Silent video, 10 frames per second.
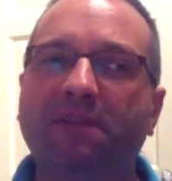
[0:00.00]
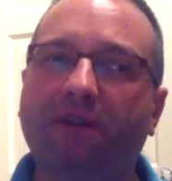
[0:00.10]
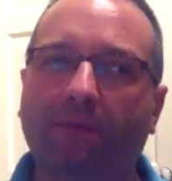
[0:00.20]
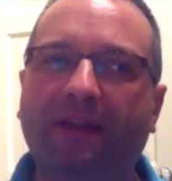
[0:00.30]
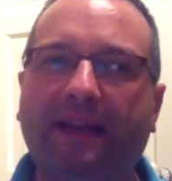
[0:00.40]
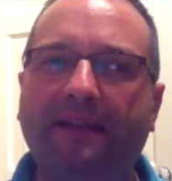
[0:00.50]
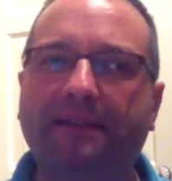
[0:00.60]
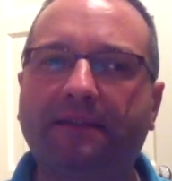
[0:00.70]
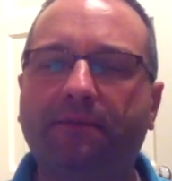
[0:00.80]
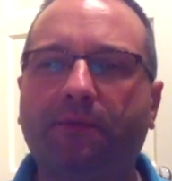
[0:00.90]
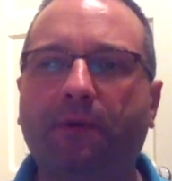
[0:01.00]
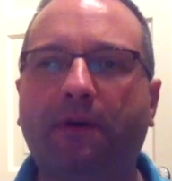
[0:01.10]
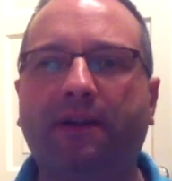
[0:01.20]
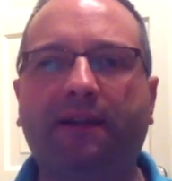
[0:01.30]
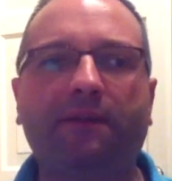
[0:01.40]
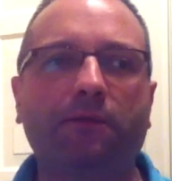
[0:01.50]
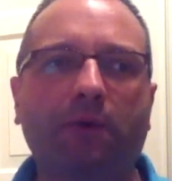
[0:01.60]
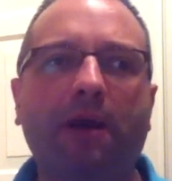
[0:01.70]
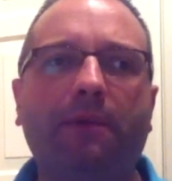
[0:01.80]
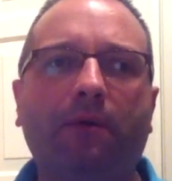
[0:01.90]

complicated, probably the driver